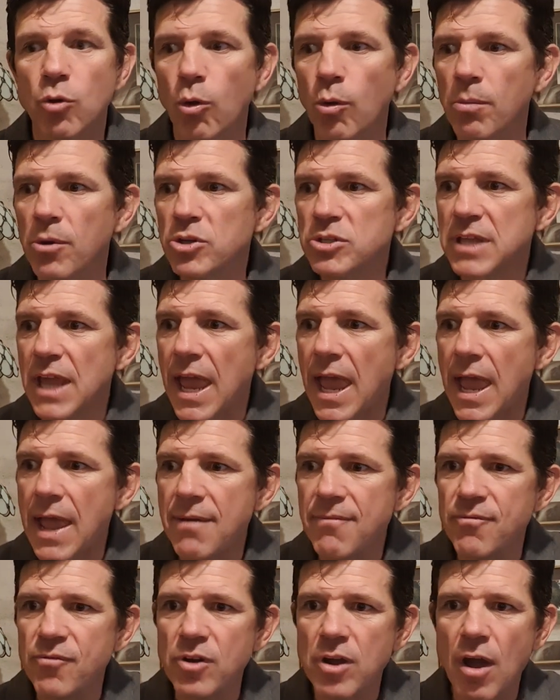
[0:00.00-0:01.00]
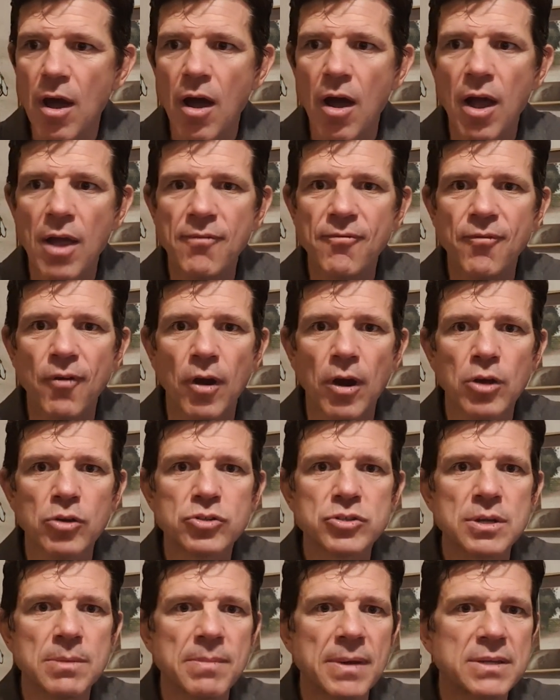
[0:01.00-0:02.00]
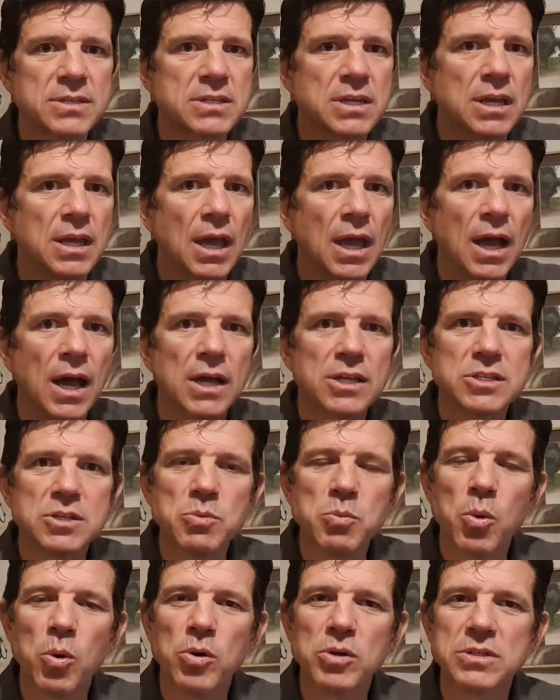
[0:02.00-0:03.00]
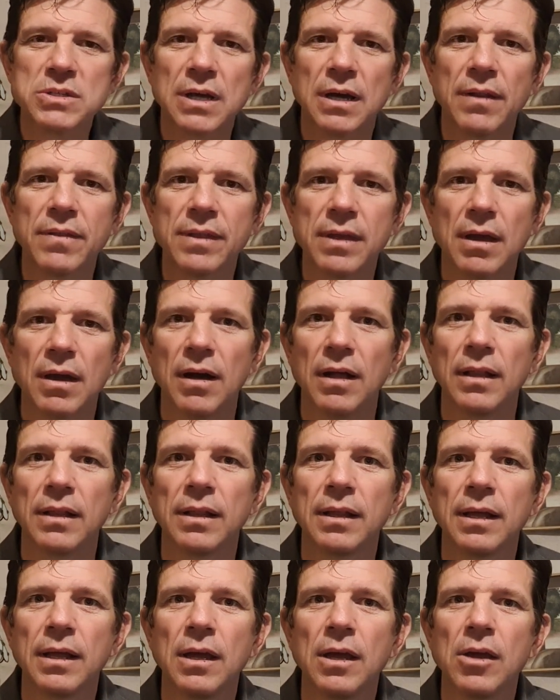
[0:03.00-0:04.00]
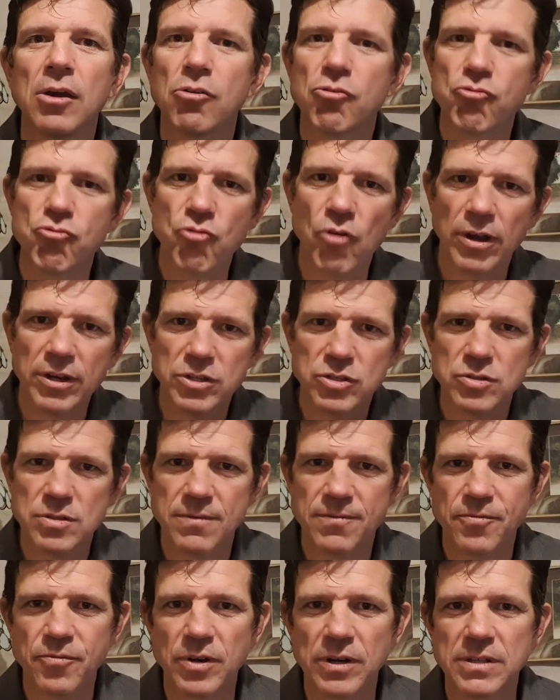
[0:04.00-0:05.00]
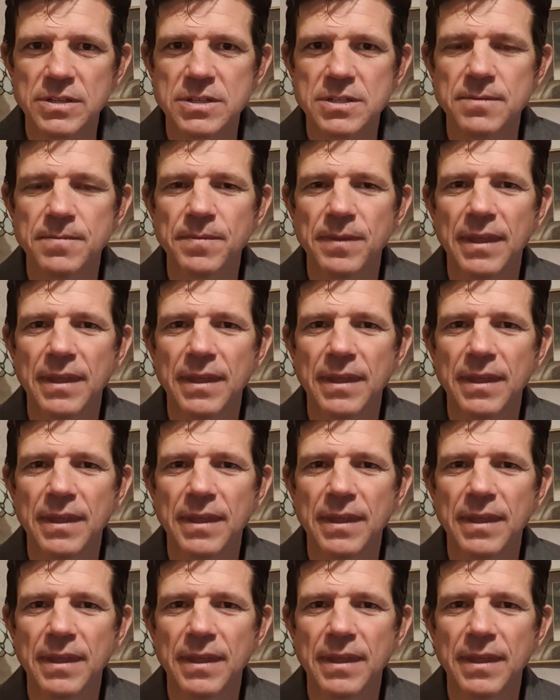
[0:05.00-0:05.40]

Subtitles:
Almost every eye follows him as he walks down the aisle, right to the front.